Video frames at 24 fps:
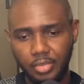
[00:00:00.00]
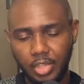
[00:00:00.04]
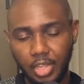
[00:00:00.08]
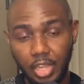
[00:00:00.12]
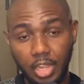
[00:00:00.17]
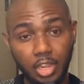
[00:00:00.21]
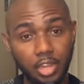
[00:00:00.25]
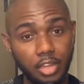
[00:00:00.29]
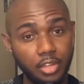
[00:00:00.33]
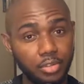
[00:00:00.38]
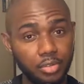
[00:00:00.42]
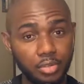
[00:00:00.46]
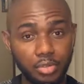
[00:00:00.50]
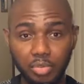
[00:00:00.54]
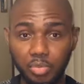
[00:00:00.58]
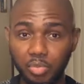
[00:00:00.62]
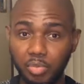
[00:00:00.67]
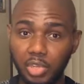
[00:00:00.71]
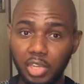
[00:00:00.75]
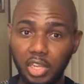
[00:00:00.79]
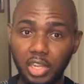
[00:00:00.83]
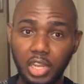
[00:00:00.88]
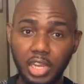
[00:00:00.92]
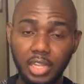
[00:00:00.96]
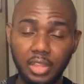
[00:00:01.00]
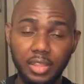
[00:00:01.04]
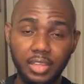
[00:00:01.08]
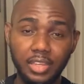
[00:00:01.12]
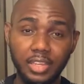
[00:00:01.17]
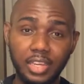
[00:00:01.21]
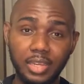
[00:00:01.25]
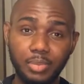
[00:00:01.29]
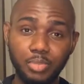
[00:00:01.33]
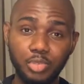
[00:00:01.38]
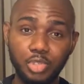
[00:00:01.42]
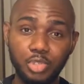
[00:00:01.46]
I don't know, man. I
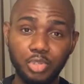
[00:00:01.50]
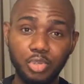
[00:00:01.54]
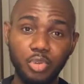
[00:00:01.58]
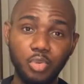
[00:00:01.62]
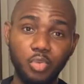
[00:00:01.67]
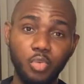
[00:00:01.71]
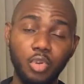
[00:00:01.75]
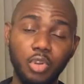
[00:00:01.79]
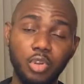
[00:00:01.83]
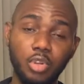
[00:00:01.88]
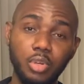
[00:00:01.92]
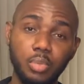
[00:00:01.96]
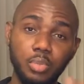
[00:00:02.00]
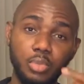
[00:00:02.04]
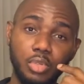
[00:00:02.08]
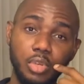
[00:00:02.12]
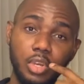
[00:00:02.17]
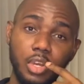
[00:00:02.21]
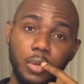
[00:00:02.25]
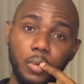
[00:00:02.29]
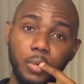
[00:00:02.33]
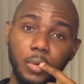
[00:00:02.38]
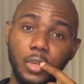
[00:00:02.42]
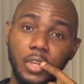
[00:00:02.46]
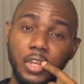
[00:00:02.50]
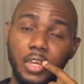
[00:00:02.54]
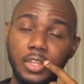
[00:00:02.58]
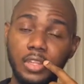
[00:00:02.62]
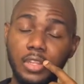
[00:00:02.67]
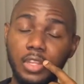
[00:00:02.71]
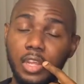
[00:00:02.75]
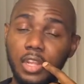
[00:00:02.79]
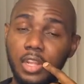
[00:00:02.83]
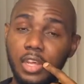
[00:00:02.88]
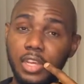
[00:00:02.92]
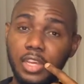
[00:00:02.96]
think I'm just going to walk up to her one day and
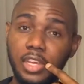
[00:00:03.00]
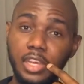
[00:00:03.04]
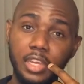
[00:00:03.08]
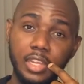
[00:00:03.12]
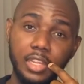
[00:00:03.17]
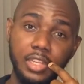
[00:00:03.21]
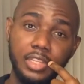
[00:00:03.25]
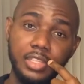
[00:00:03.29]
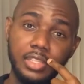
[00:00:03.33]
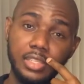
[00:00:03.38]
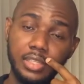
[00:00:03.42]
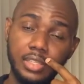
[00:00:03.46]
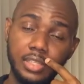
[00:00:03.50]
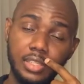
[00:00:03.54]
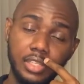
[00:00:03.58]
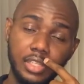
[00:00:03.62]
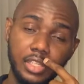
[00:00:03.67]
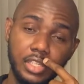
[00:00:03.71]
tell her, hey, listen,